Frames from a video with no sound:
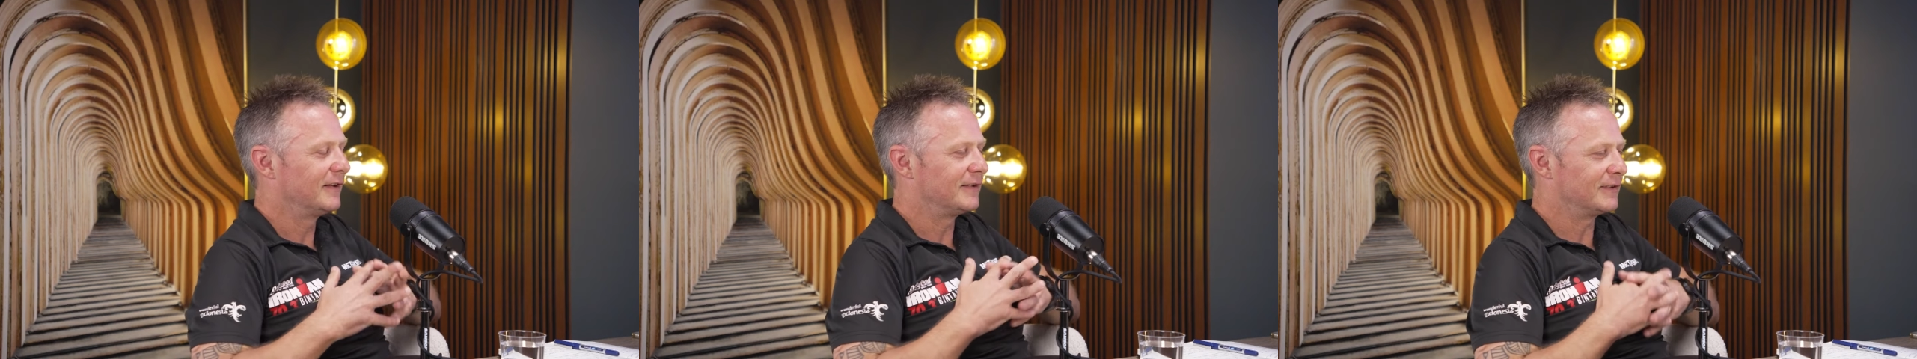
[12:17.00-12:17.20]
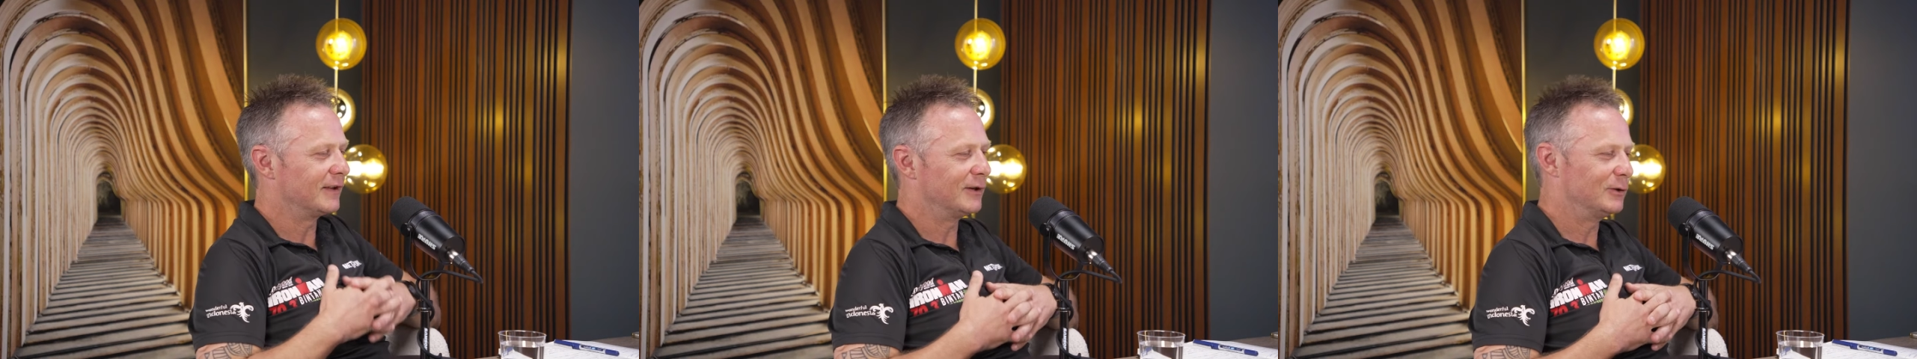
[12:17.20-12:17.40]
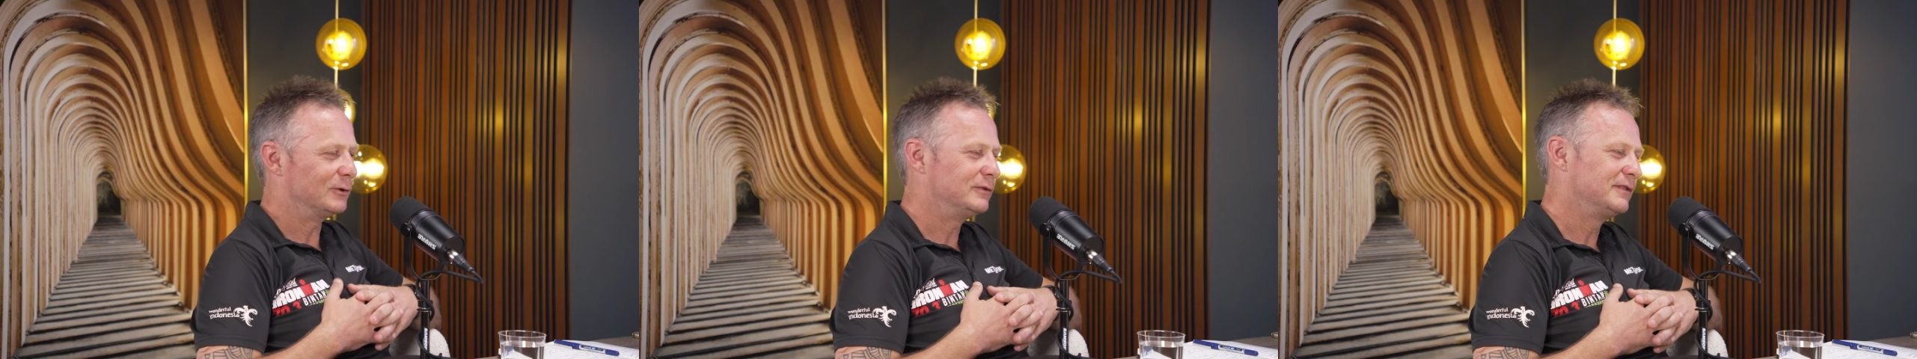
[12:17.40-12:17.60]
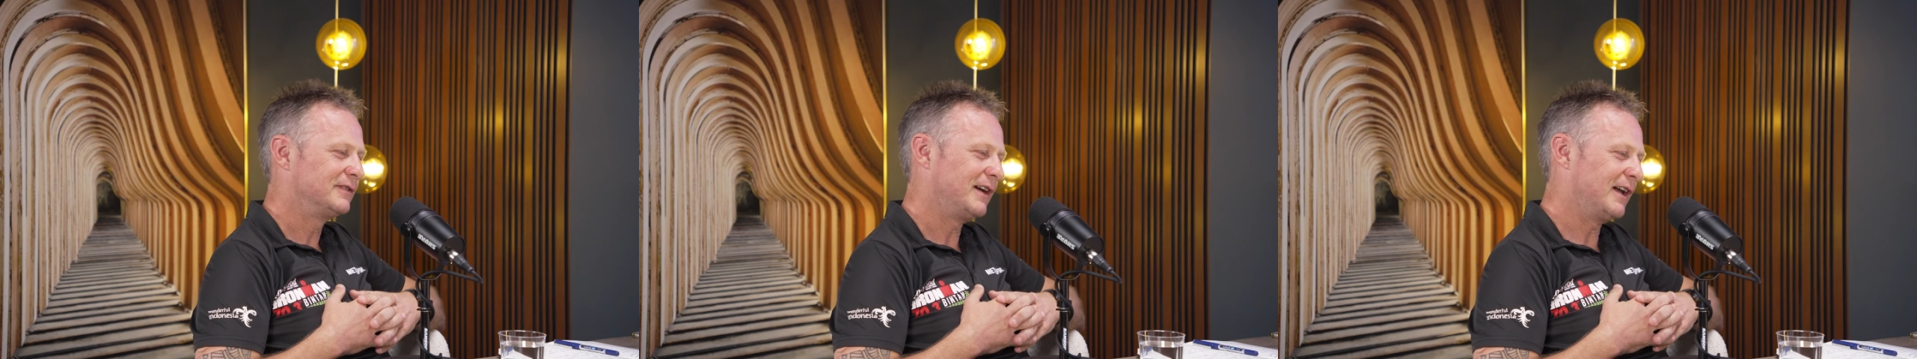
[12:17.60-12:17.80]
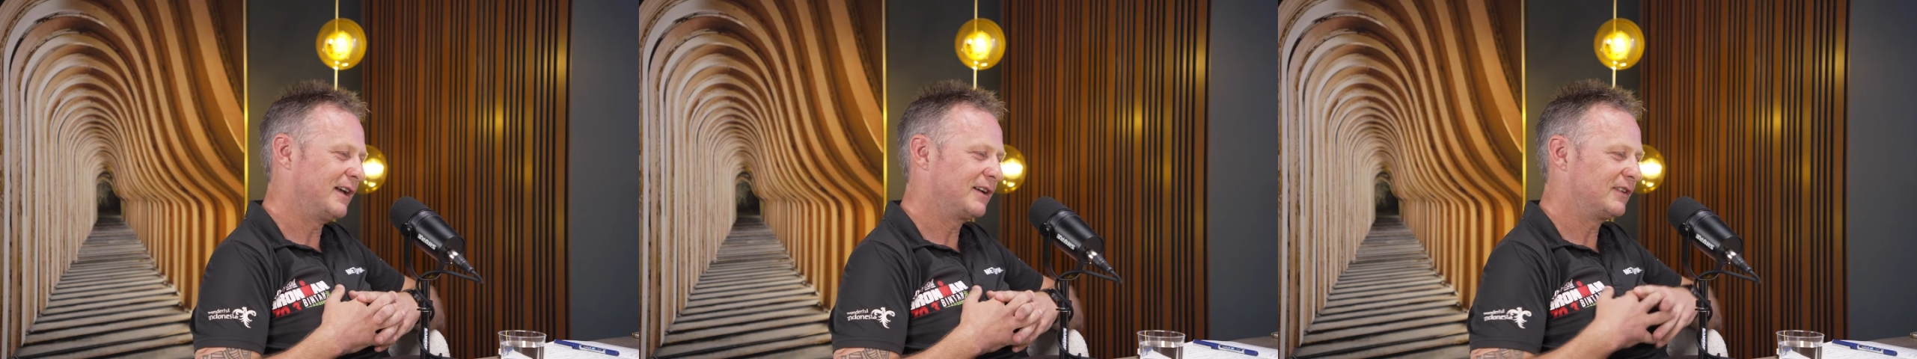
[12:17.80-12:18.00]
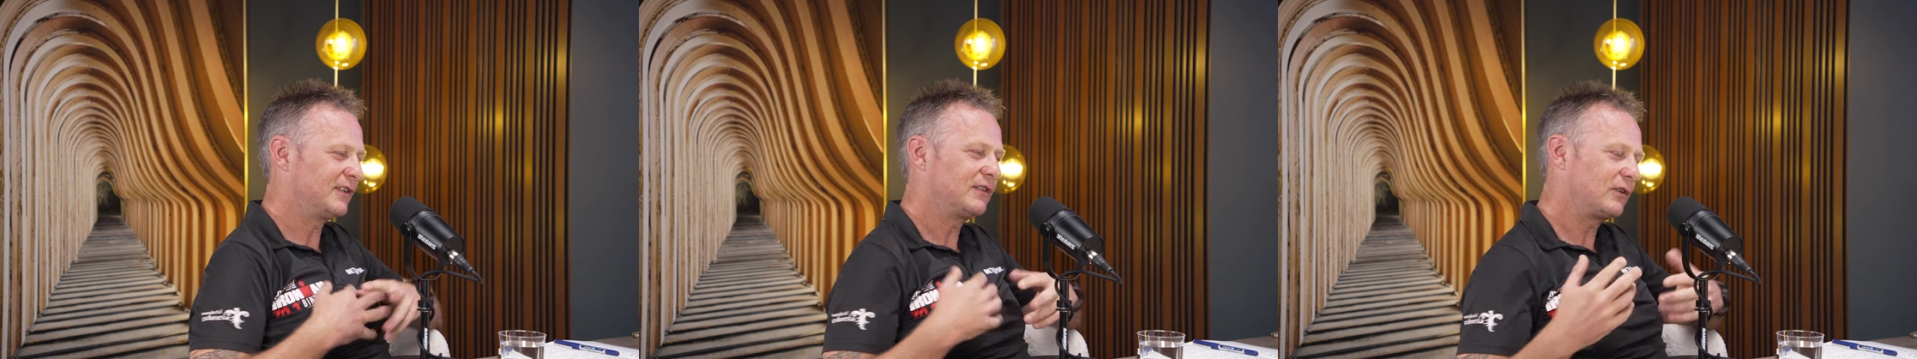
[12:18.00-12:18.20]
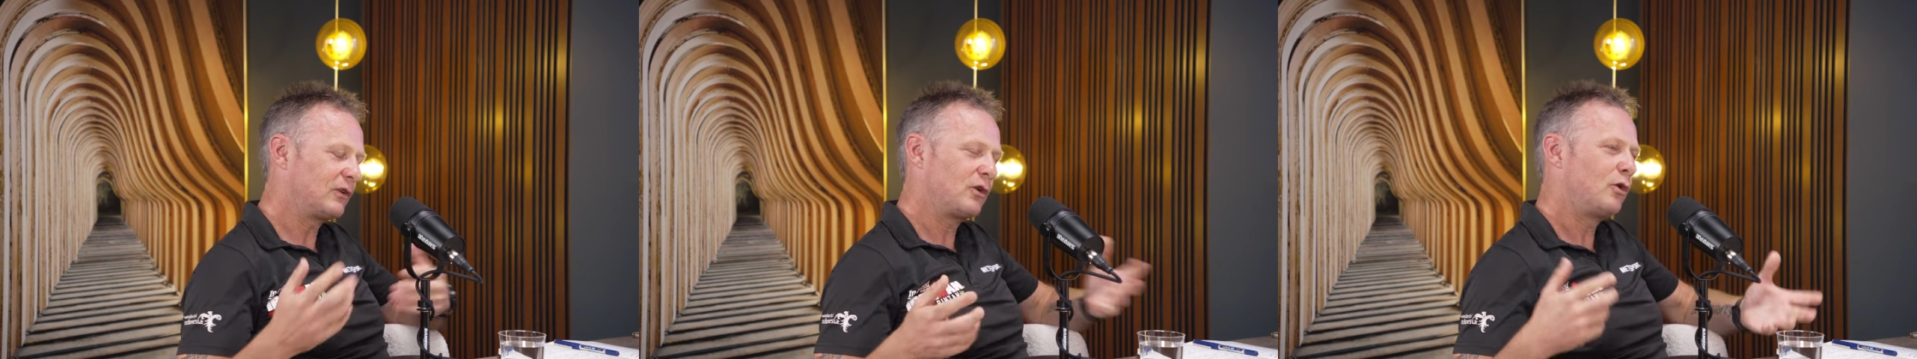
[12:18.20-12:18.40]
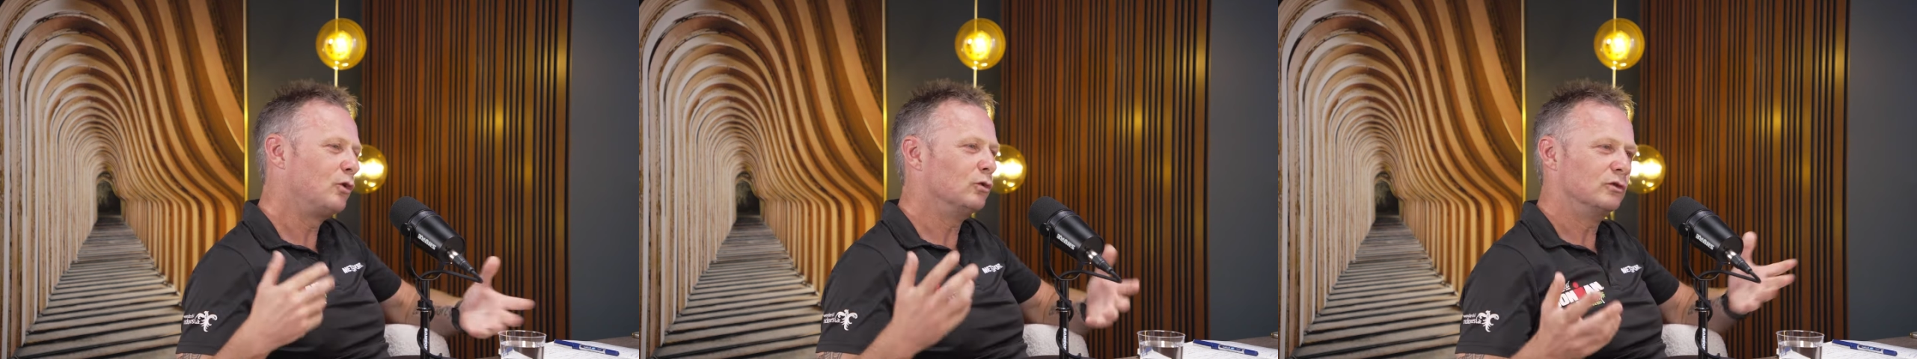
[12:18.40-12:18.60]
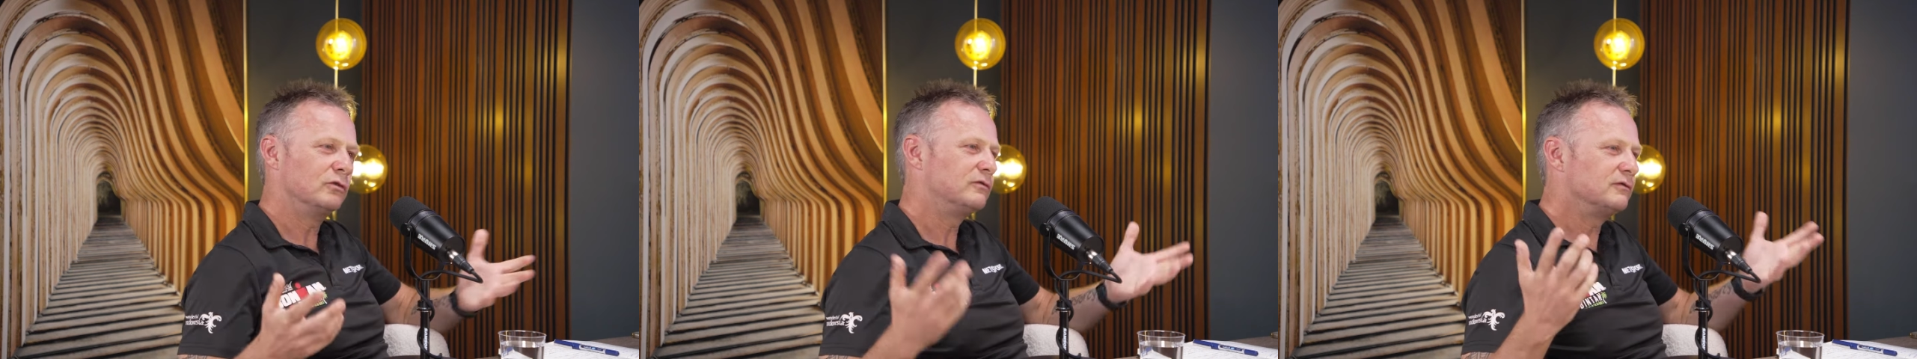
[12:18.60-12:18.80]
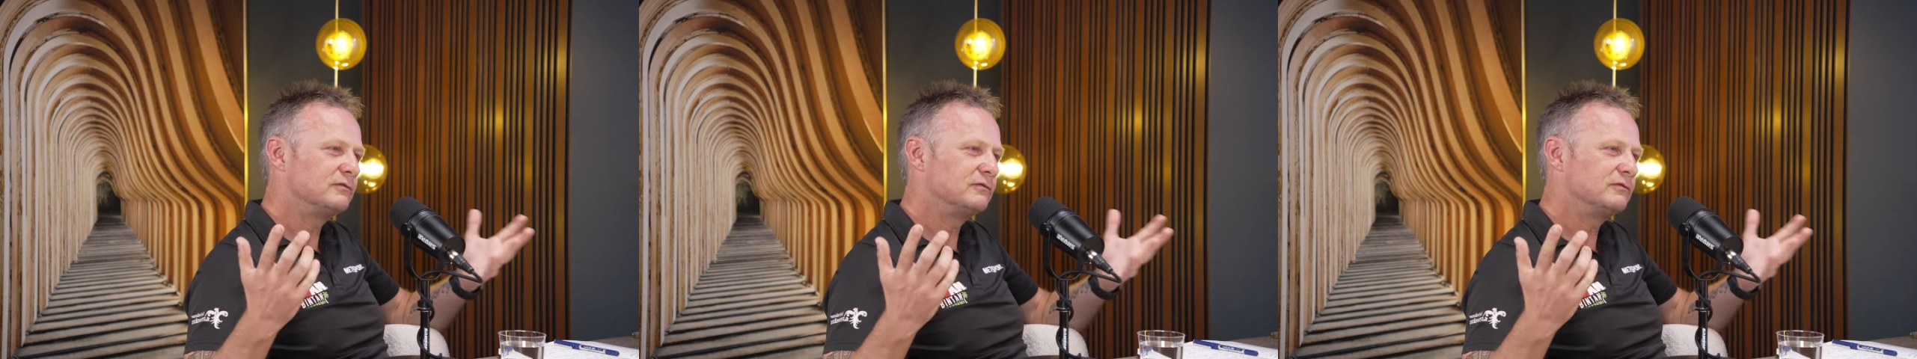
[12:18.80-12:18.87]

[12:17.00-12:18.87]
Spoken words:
So, because there's a whole